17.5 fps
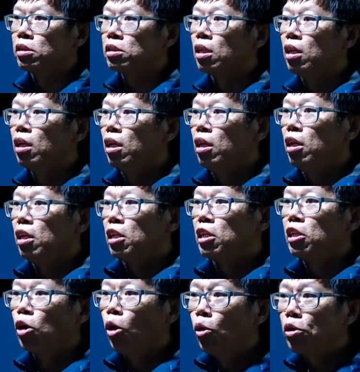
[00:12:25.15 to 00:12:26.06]
years,
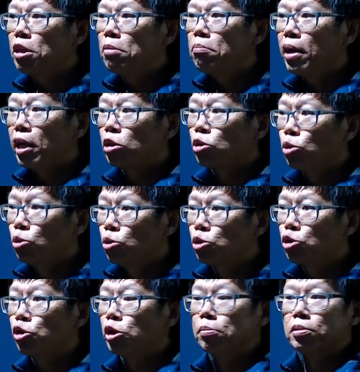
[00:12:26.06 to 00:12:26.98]
he only made
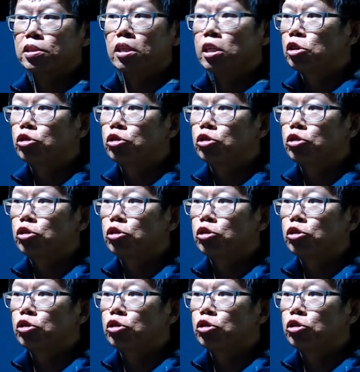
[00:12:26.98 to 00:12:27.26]
two trips.